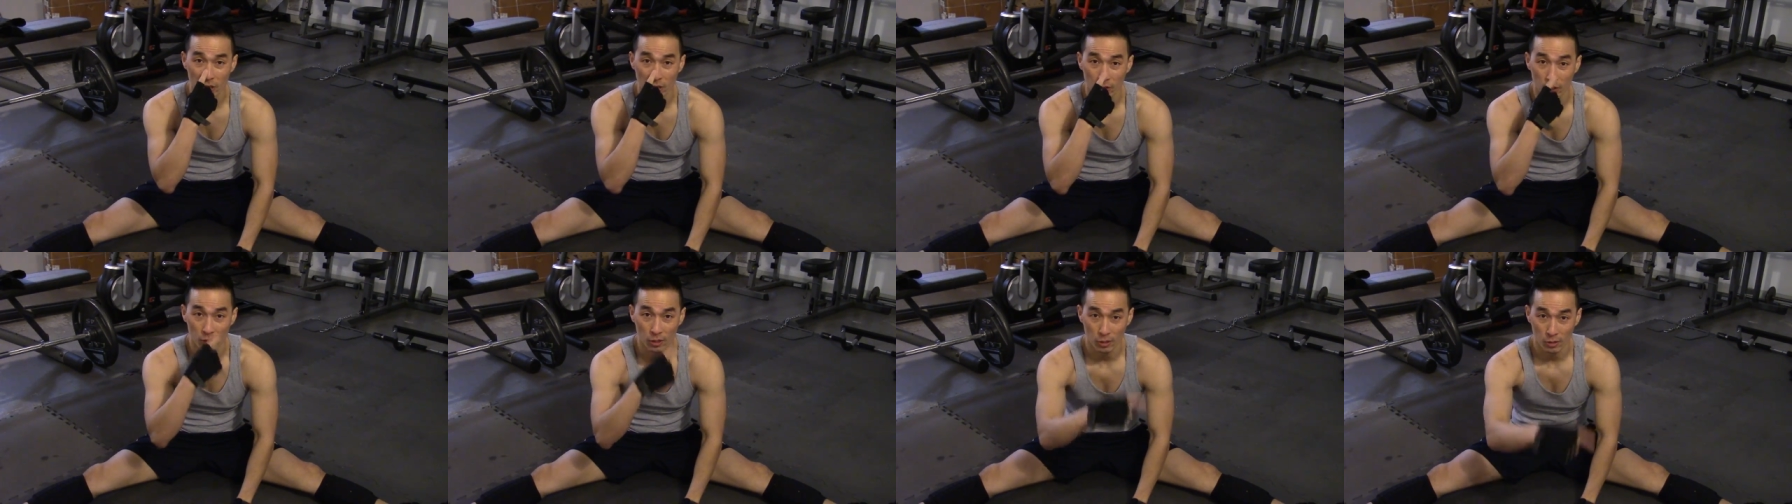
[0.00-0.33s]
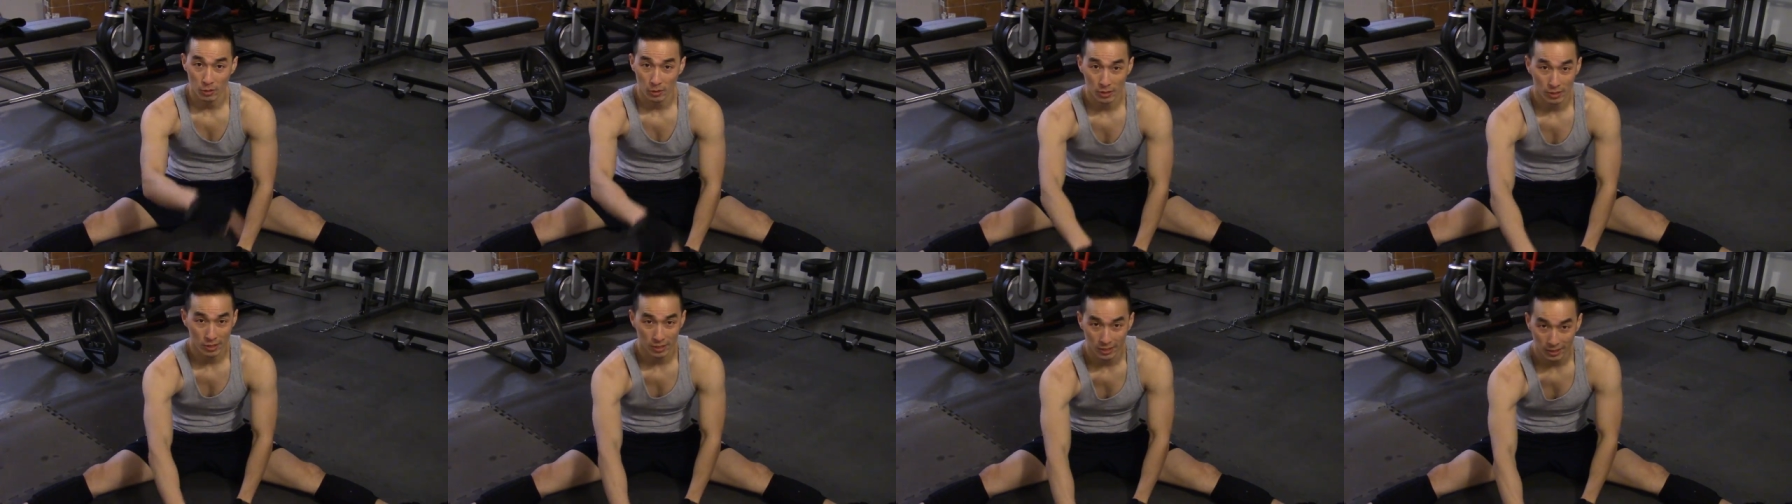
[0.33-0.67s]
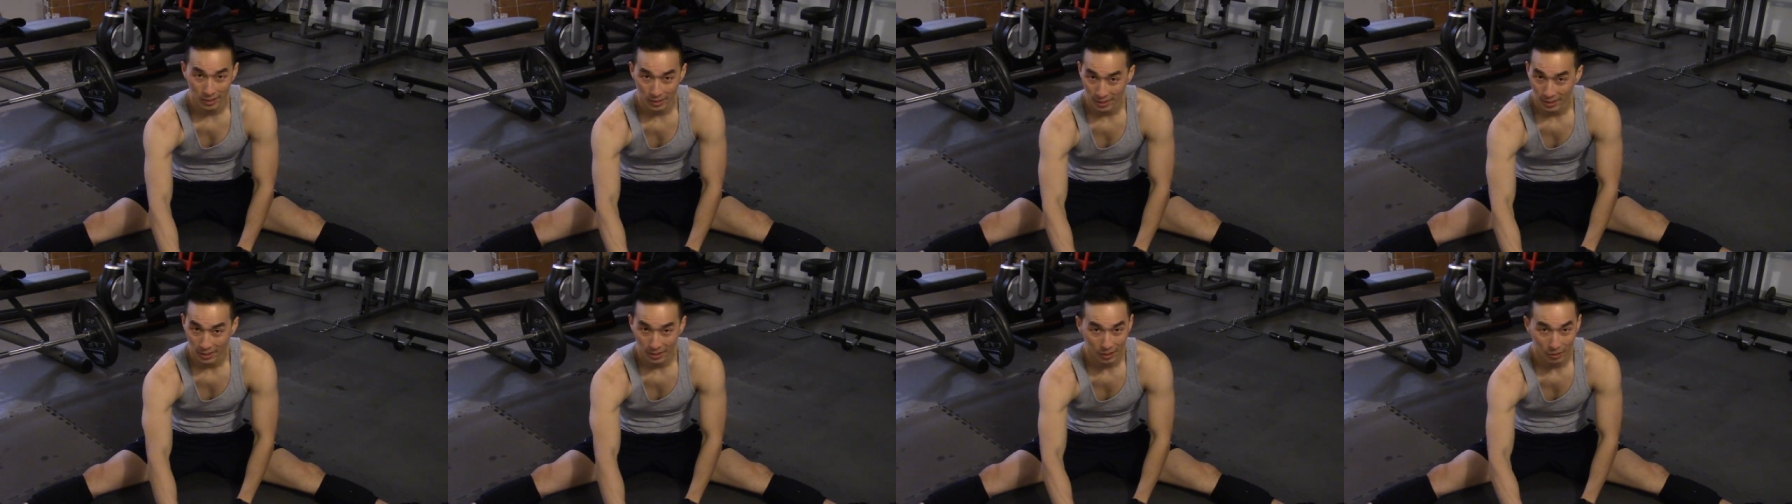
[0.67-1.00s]
your nose
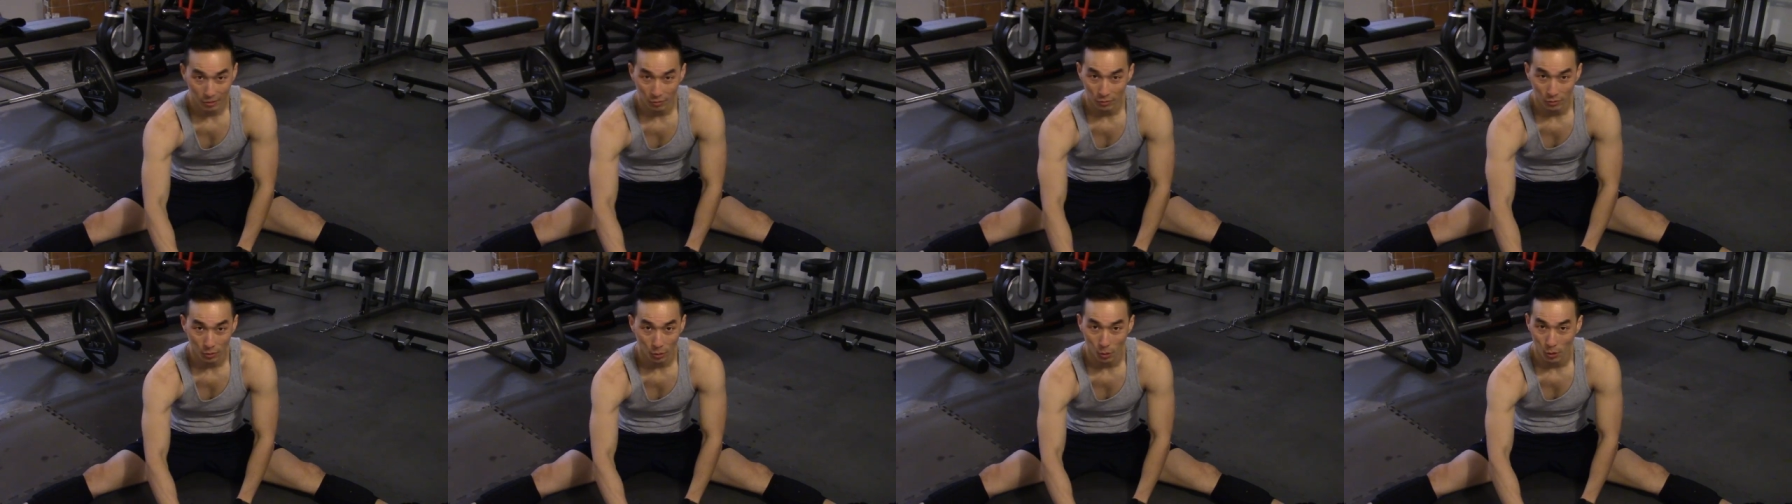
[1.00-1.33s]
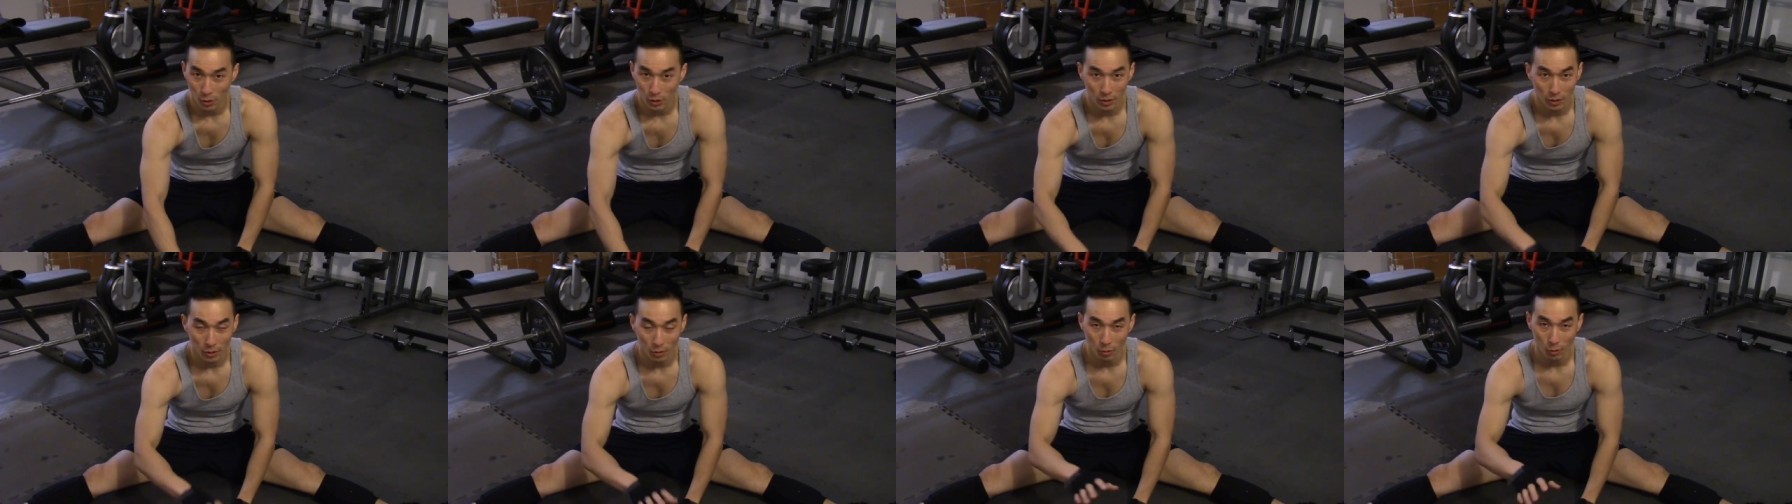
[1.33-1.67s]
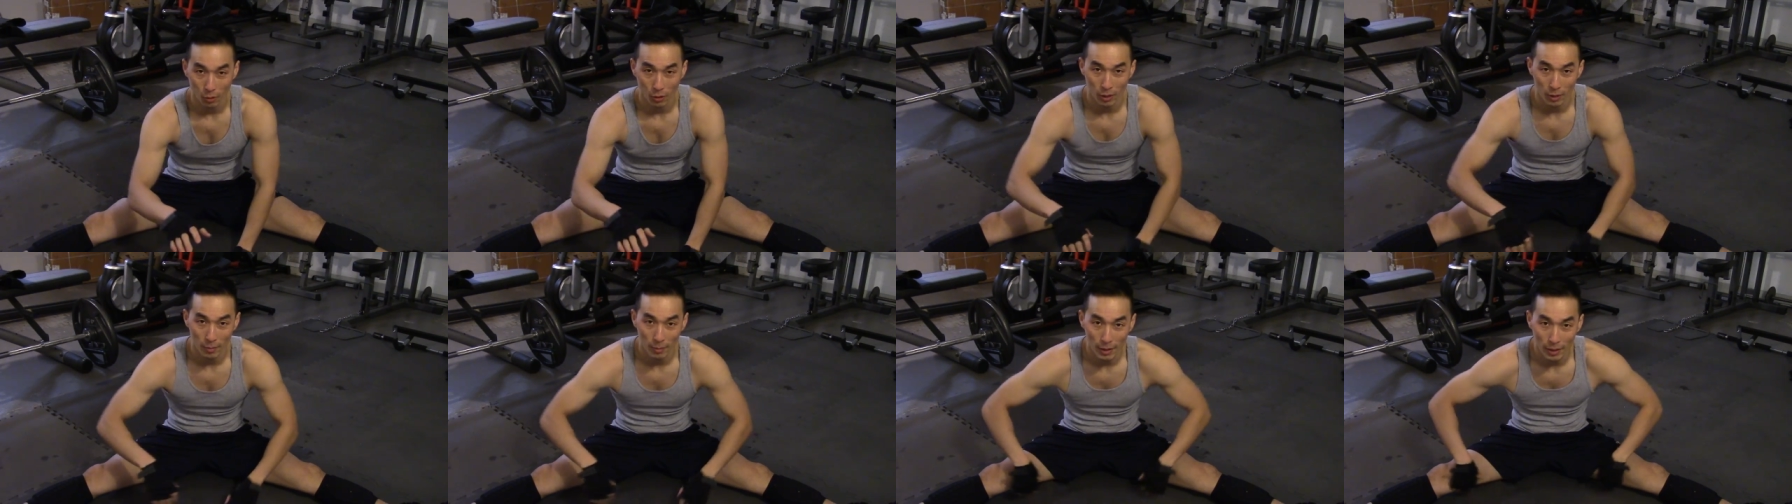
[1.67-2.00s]
to the floor, don't
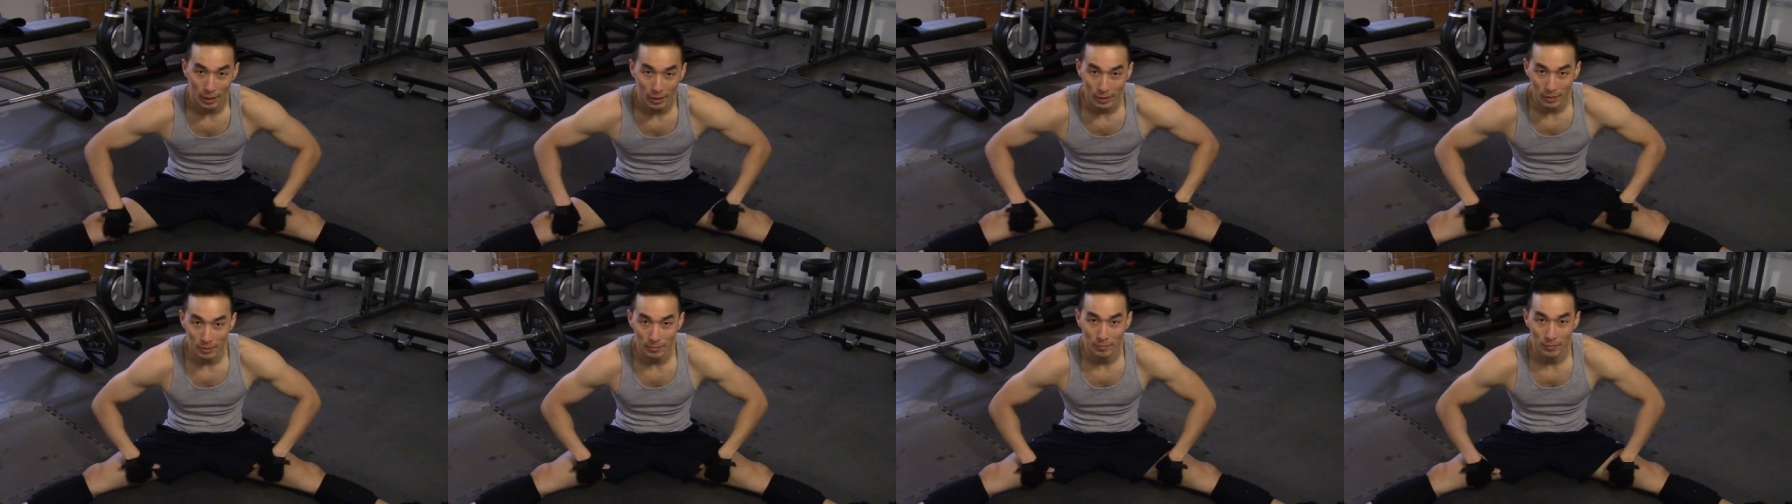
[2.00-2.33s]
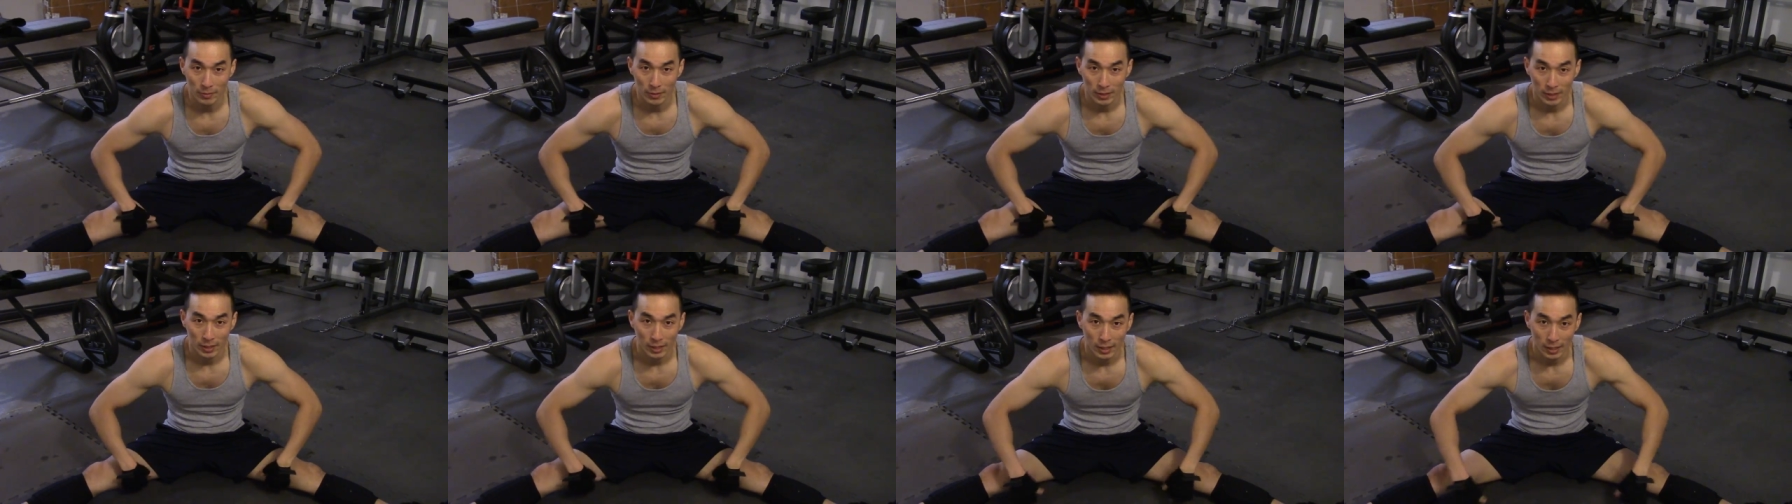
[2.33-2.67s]
worry about it.